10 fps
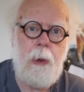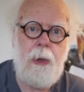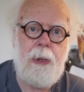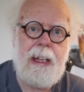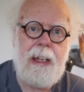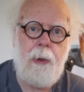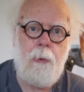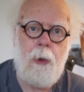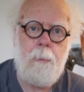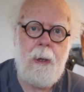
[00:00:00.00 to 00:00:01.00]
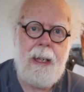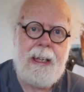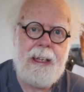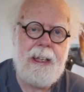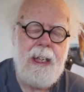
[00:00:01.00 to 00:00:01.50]
we're looking in the wrong
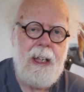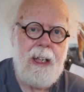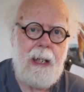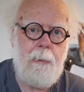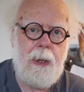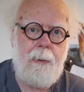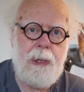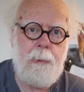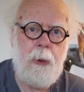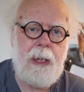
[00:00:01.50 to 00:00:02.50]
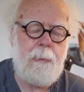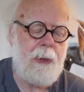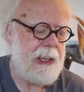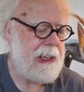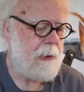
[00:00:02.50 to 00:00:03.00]
place. I woke up this morning with
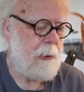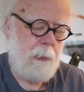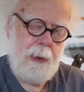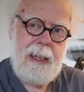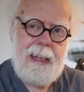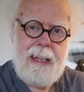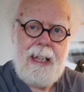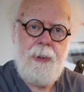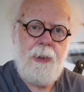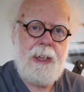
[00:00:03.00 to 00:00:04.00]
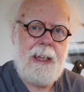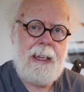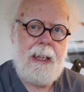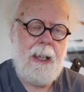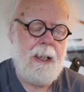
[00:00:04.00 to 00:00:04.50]
this really
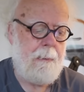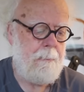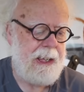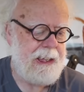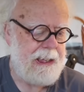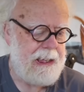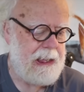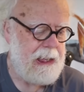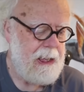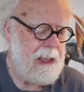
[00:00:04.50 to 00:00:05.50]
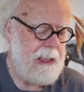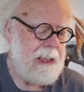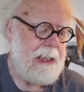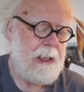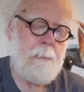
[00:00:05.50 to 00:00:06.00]
interesting uh, message.
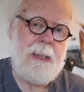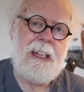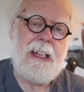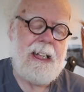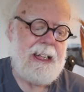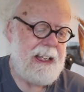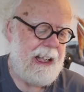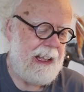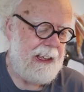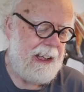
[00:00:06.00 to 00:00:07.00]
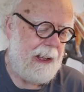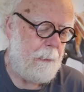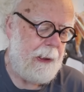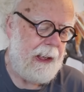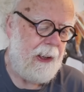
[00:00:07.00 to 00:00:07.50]
It's basically saying that
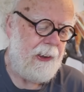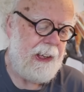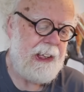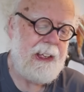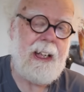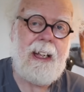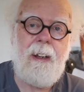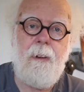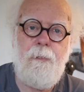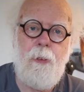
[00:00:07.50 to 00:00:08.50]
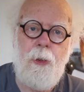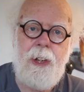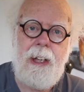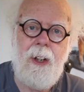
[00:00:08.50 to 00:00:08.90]
we're listening for the